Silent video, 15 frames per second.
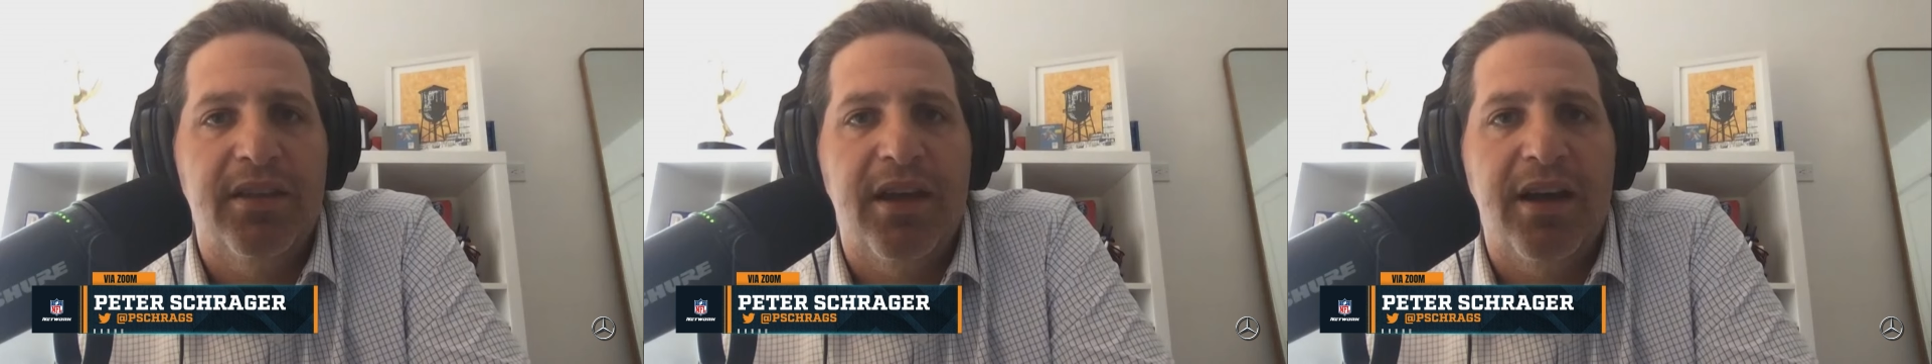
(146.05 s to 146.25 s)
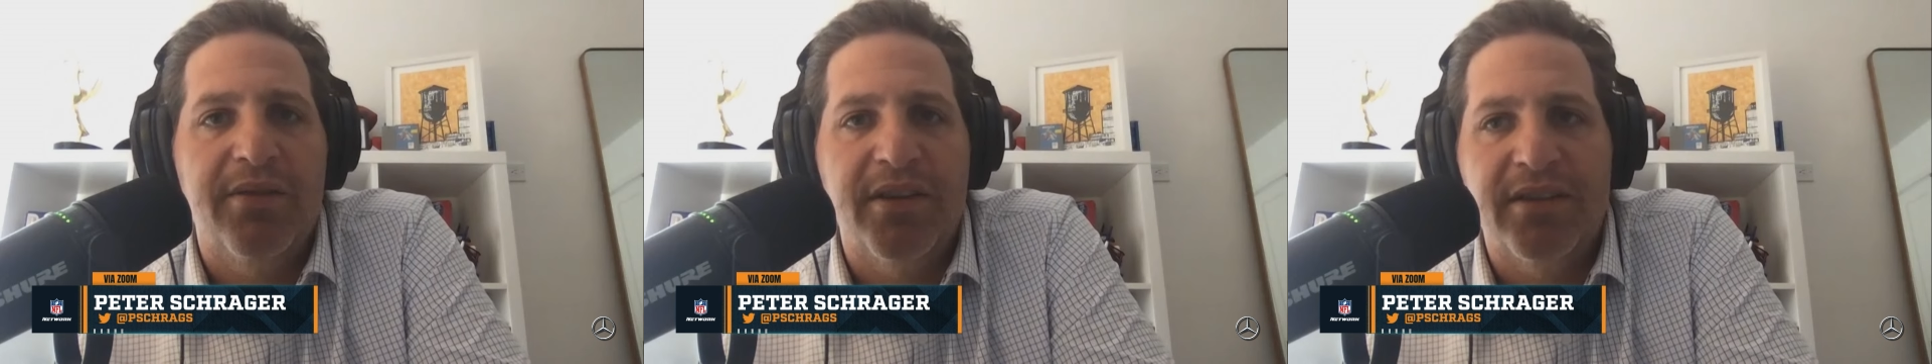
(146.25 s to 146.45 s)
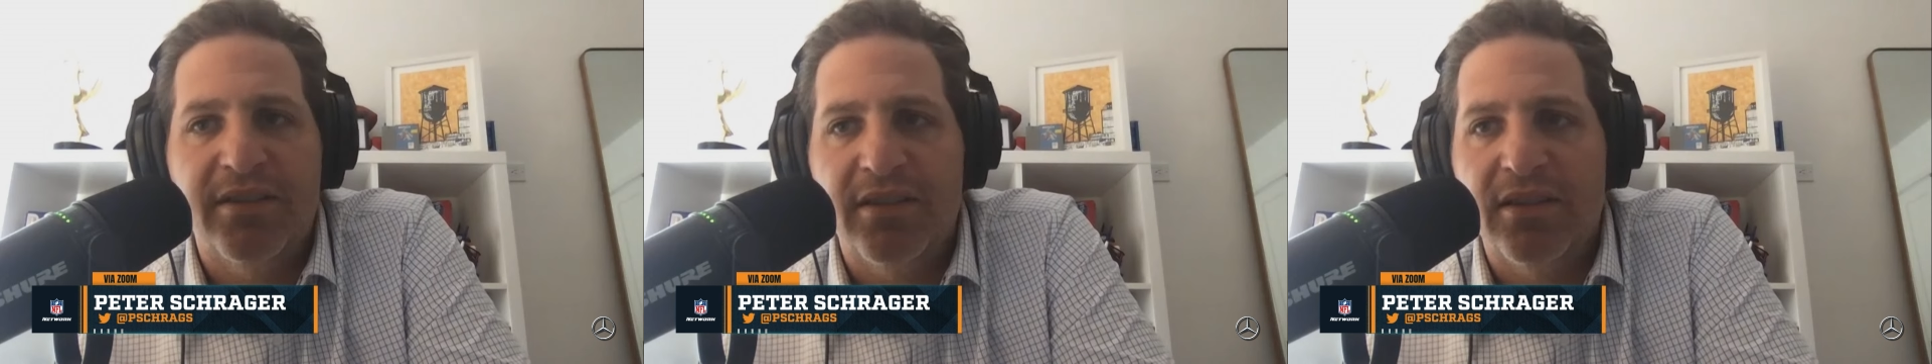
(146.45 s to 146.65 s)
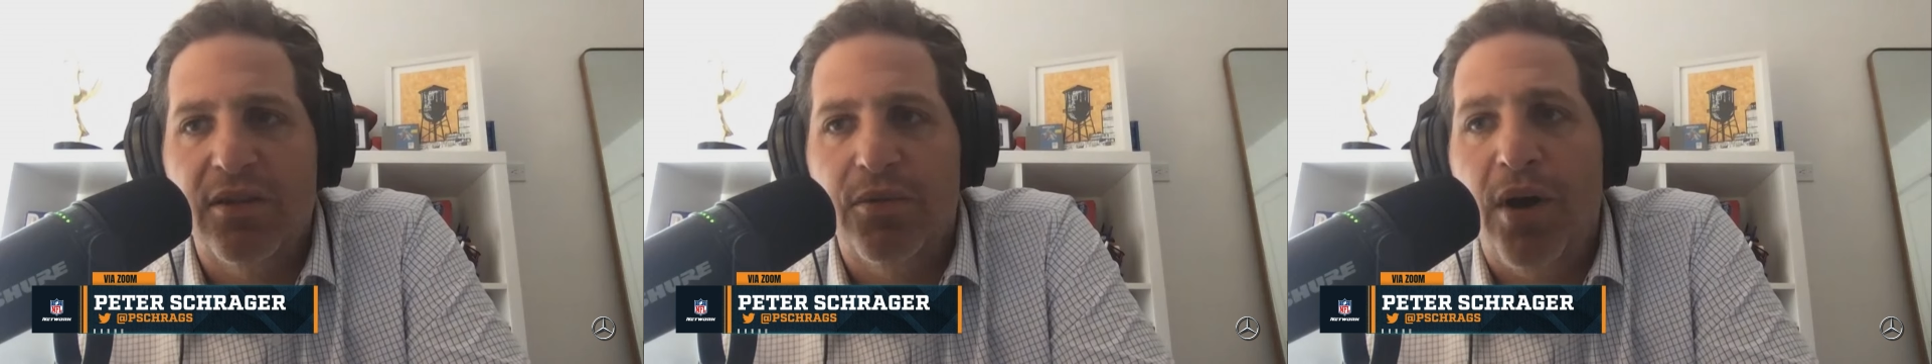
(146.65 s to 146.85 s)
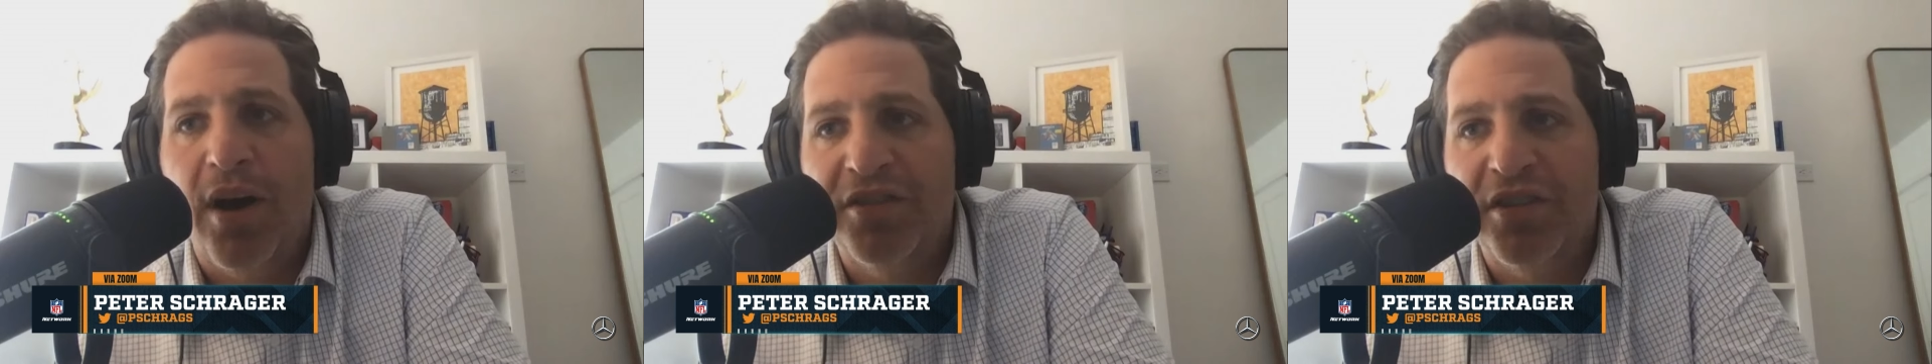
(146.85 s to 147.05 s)
Obviously, the
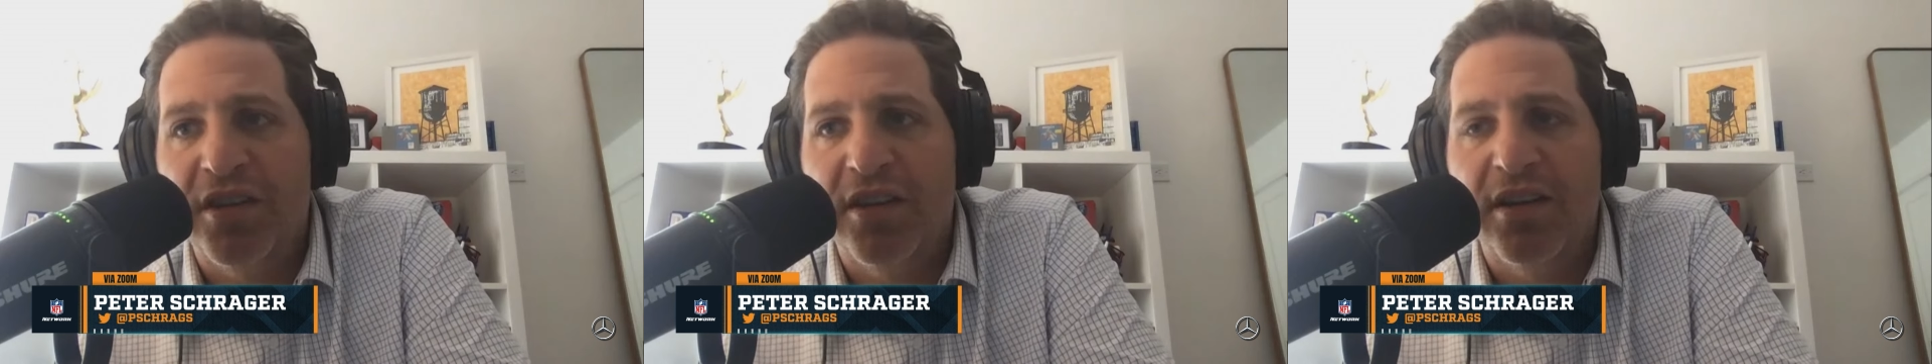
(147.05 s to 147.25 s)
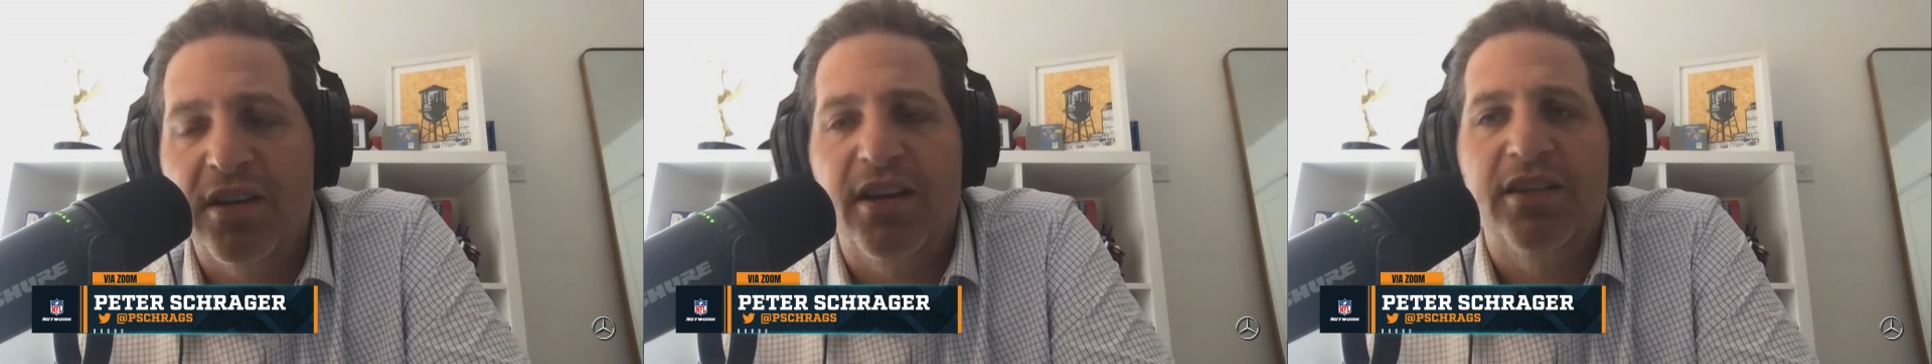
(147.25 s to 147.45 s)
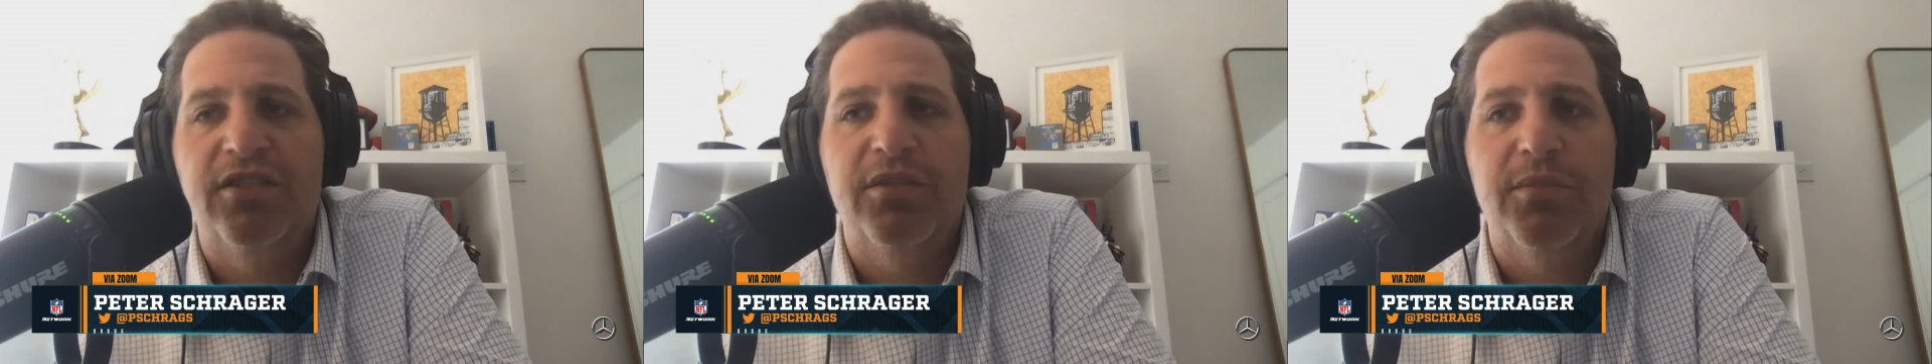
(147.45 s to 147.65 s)
Washington connection,